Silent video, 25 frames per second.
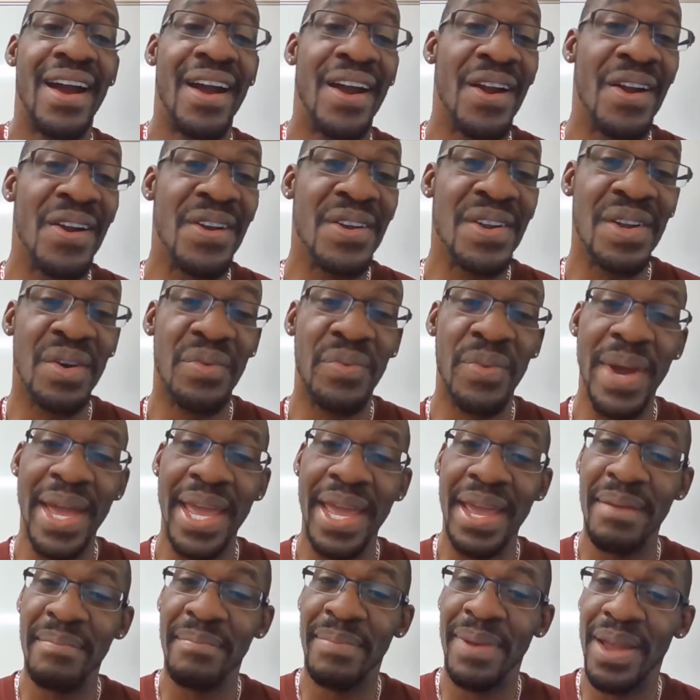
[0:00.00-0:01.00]
Heard the
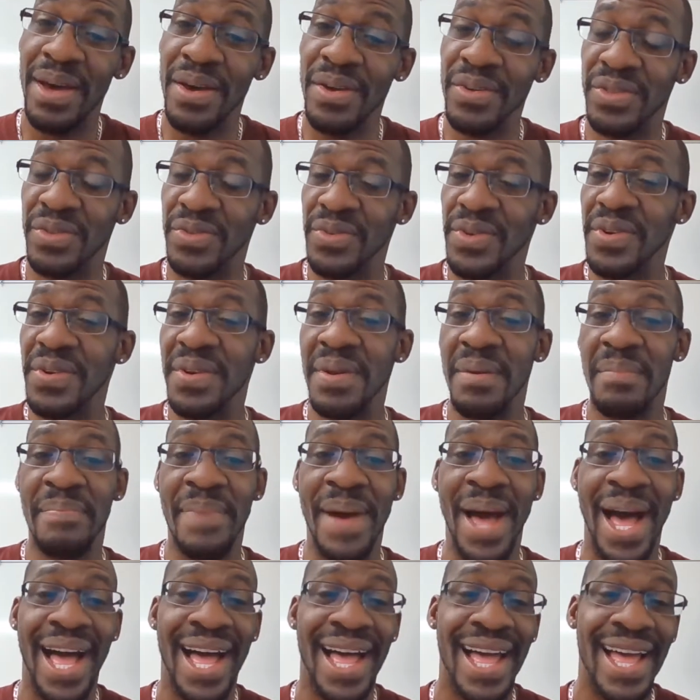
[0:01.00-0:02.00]
wind blow through the
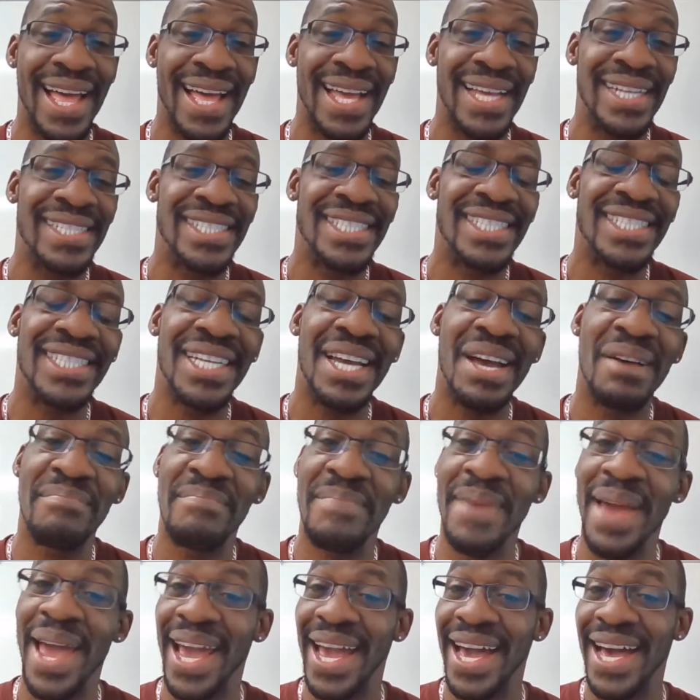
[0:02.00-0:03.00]
pine. Jump
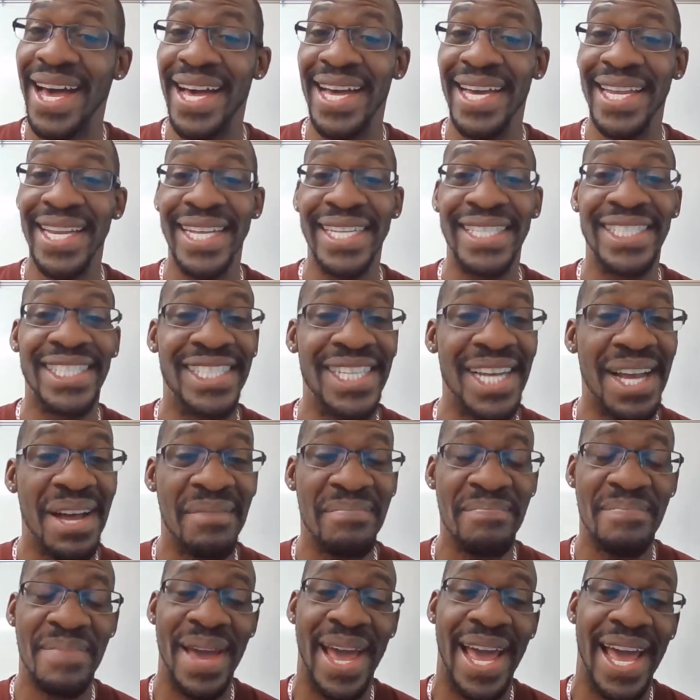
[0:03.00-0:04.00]
back, honey,
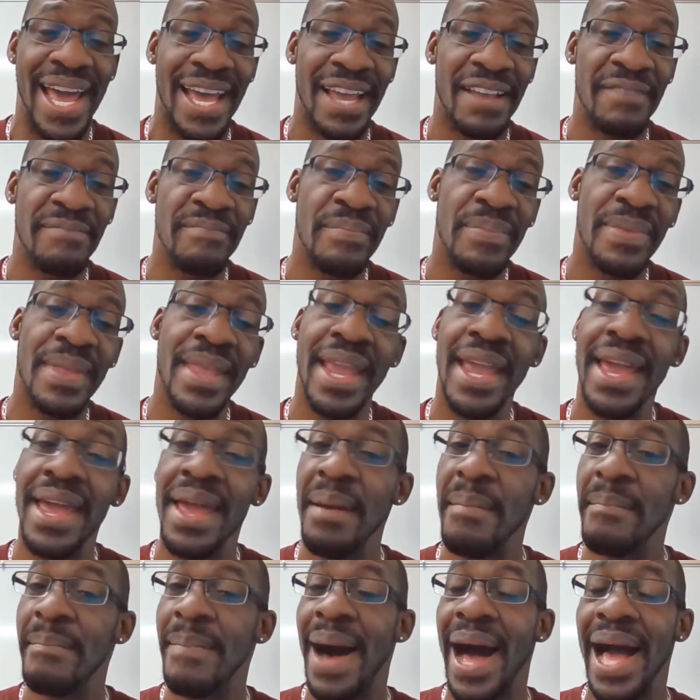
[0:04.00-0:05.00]
jump back.
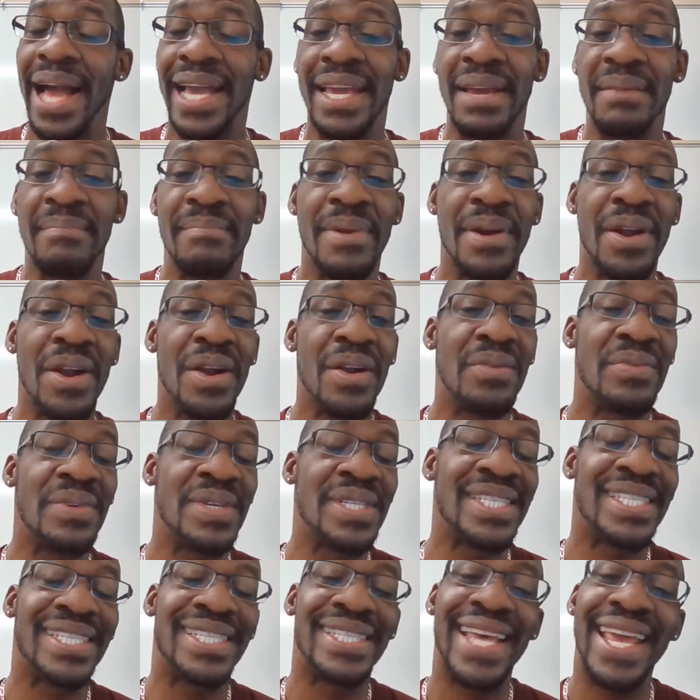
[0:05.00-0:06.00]
Mockingbird
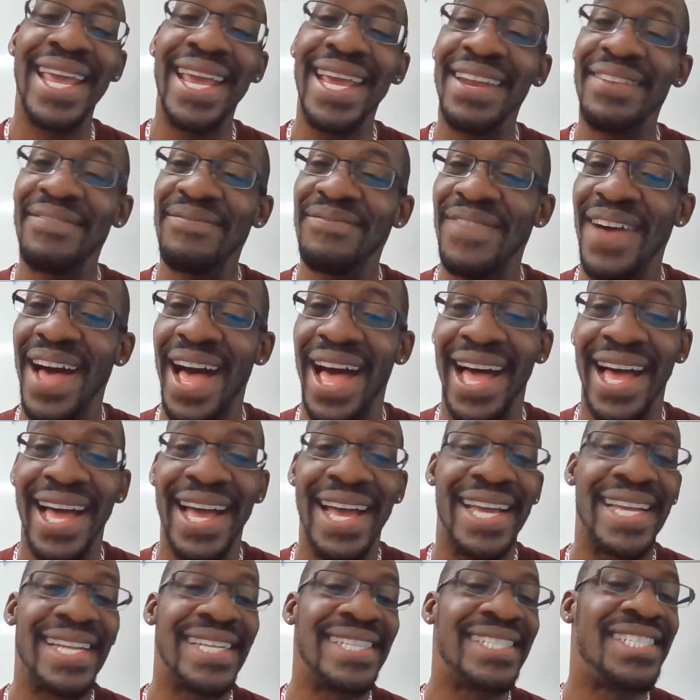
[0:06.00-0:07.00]
was singing
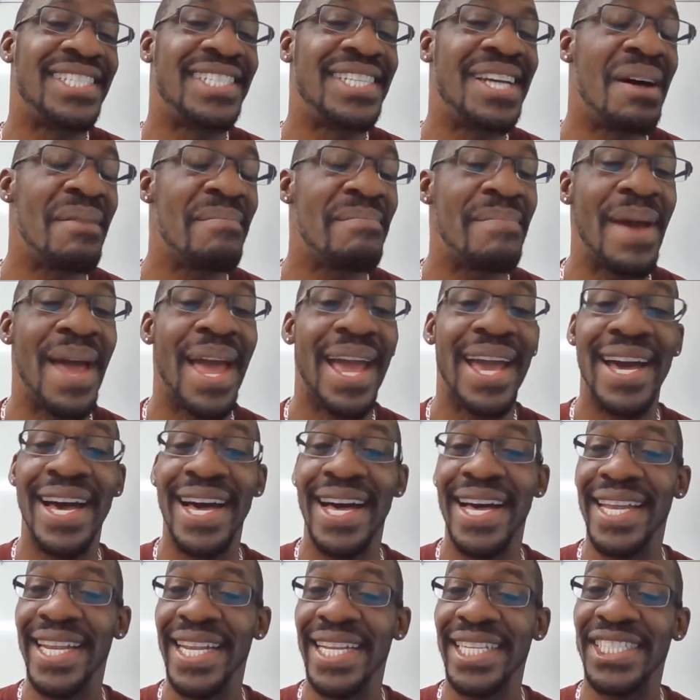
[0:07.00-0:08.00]
fine. Jump back,
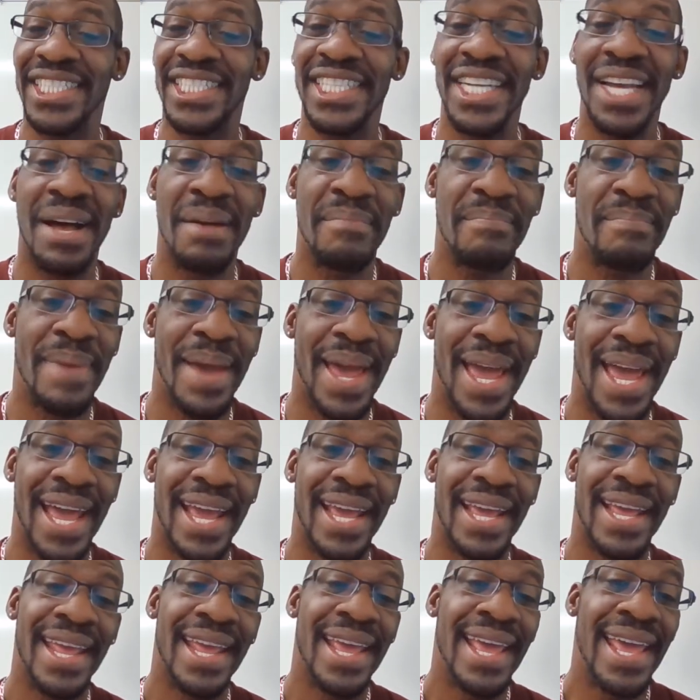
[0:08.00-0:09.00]
honey, jump
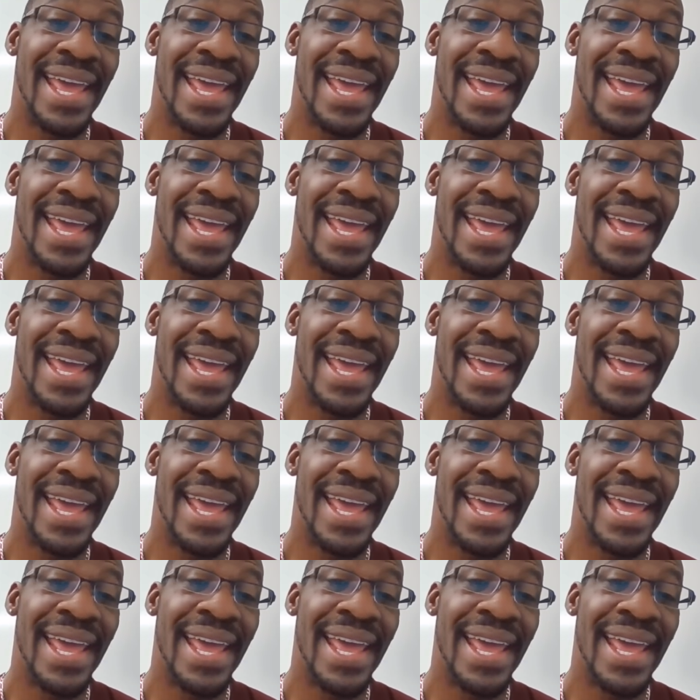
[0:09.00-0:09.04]
back